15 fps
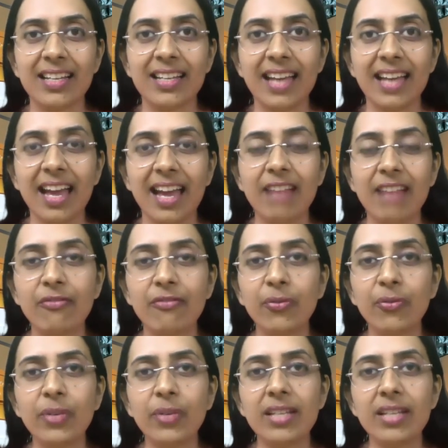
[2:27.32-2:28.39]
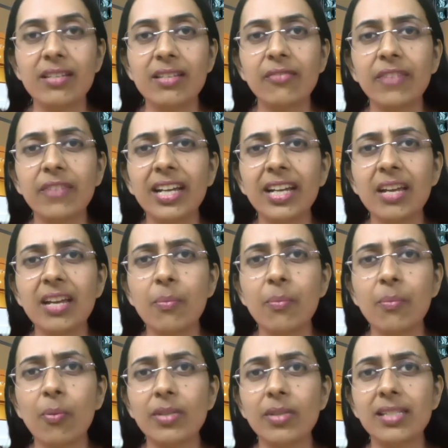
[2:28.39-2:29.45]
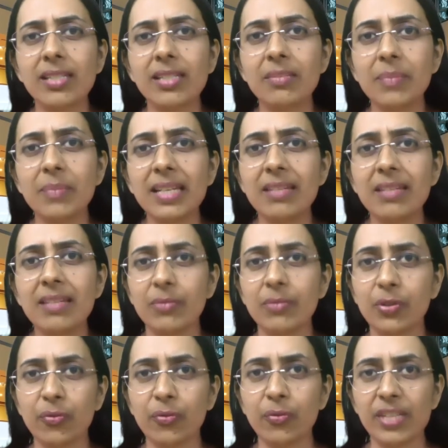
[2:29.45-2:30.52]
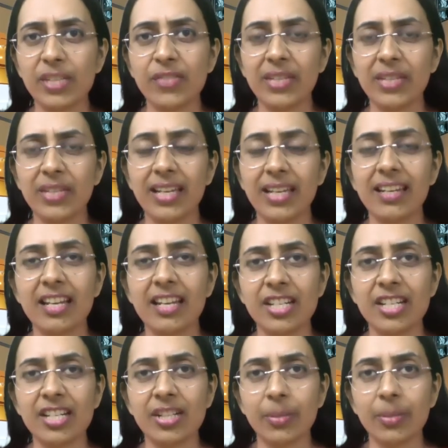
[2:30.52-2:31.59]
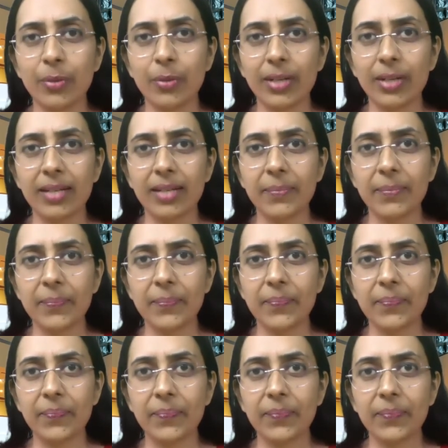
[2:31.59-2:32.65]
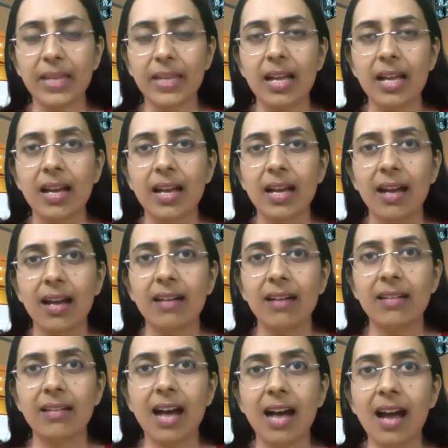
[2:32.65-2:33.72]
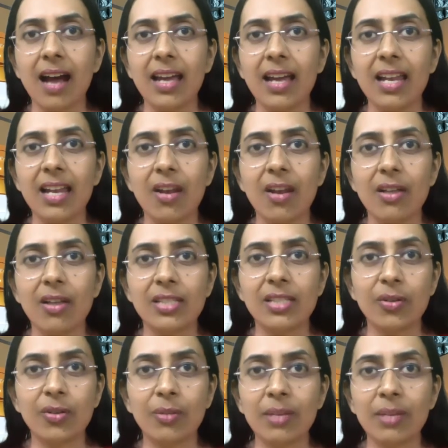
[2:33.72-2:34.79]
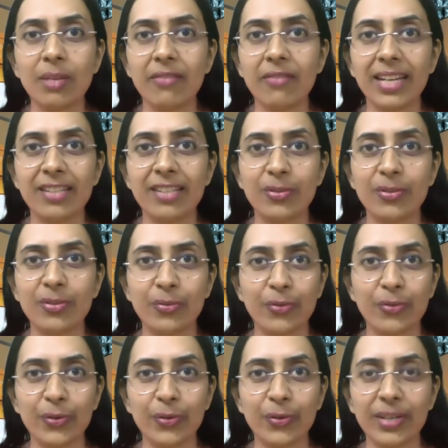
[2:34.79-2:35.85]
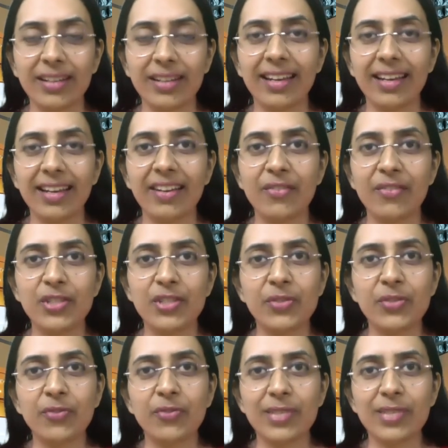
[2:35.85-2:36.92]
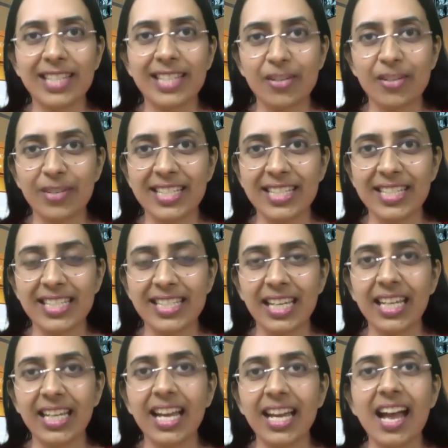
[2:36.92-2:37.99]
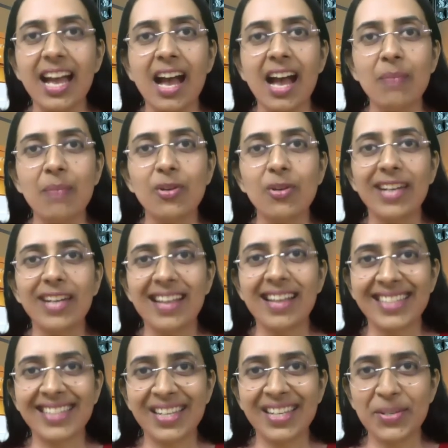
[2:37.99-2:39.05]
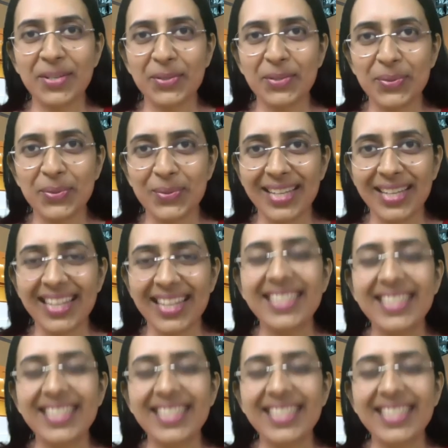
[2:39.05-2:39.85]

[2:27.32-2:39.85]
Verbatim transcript: And food is a very important medium through which we can nourish our body. I lost all my weight through food, which was interesting. I'm not asking you to do that.